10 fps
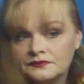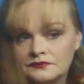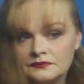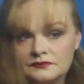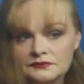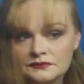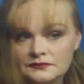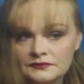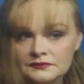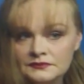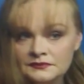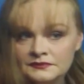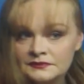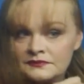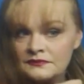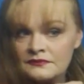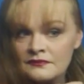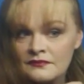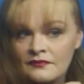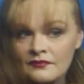
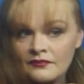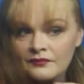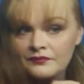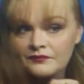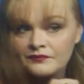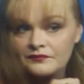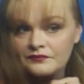No one is speaking in this clip.